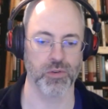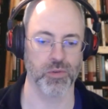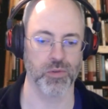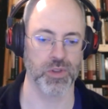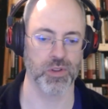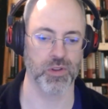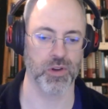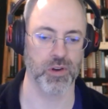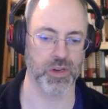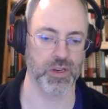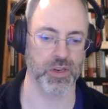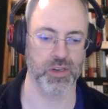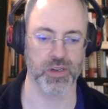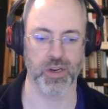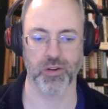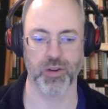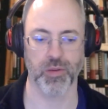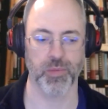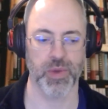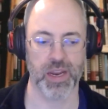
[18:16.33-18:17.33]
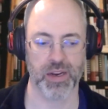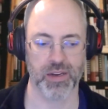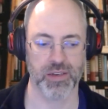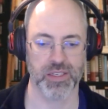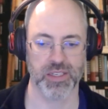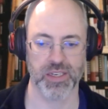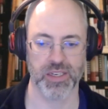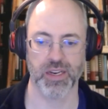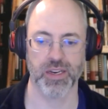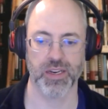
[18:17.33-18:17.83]
doing the login and coming back
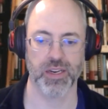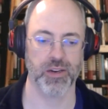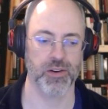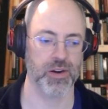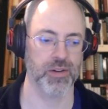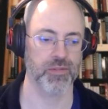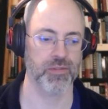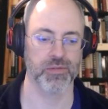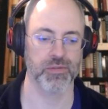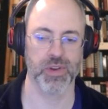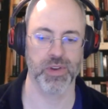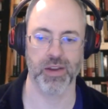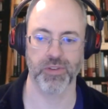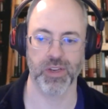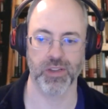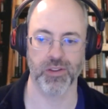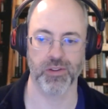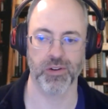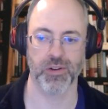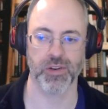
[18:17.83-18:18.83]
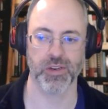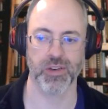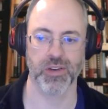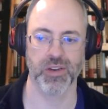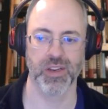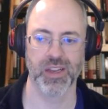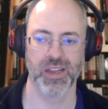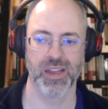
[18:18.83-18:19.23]
and saying, here, I've done the login.